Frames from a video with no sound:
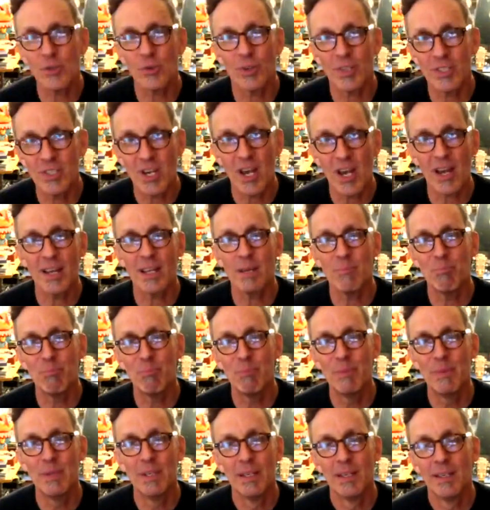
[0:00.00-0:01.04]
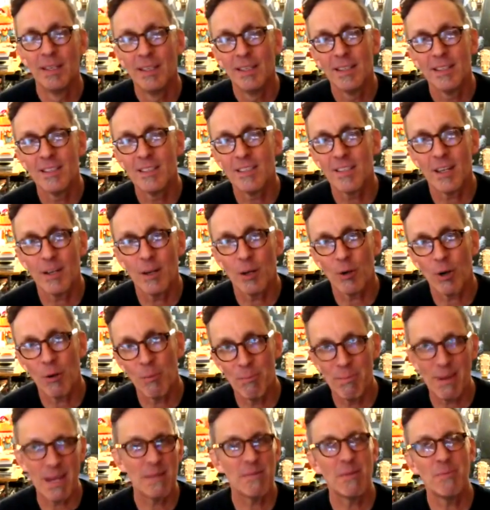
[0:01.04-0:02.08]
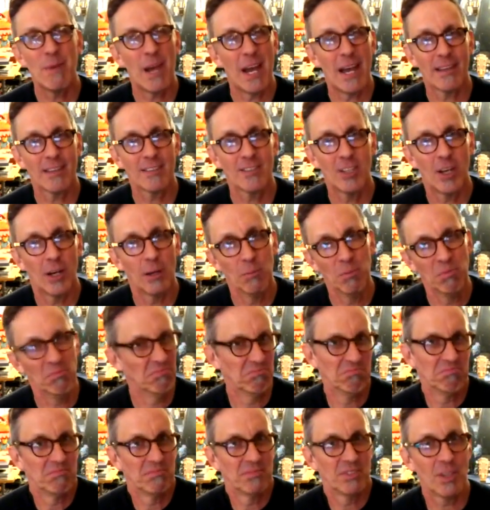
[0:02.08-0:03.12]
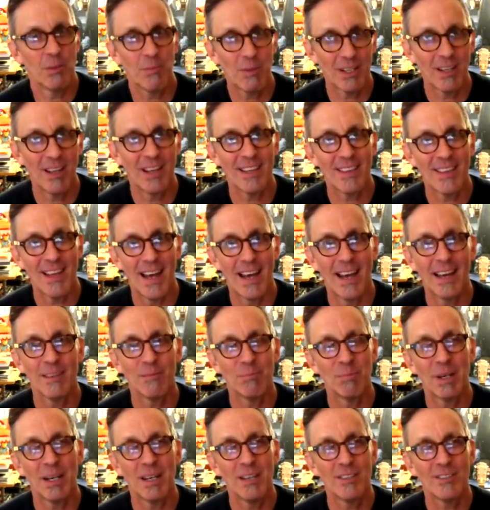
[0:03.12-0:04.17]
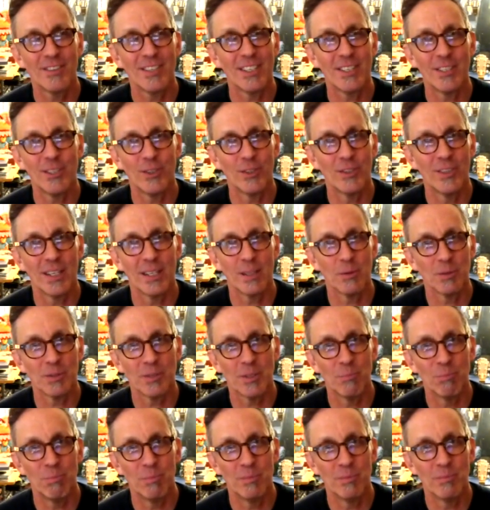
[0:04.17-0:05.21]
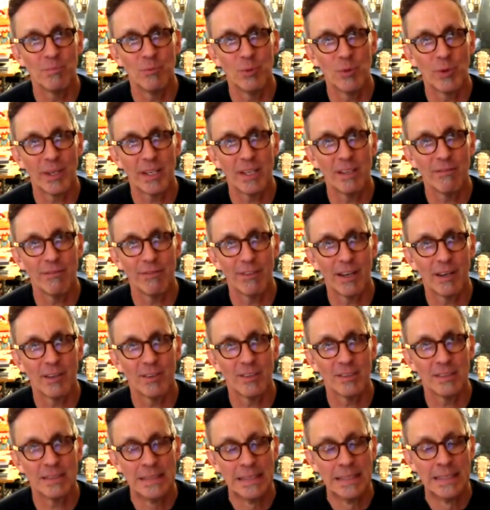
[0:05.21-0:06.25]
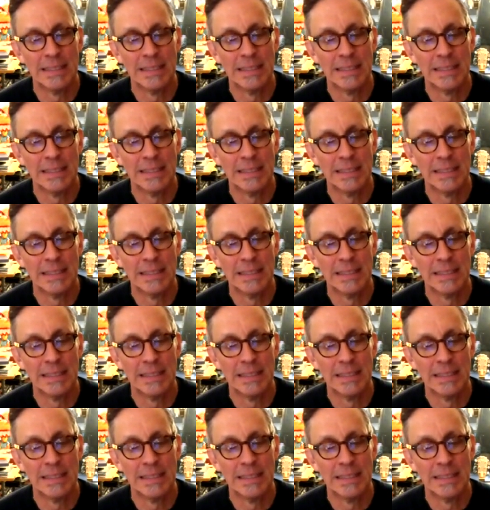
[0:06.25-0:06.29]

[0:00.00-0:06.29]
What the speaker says: or a tiny or a baby bathtub, something like that. But I don't think you could think it was a drinking fountain.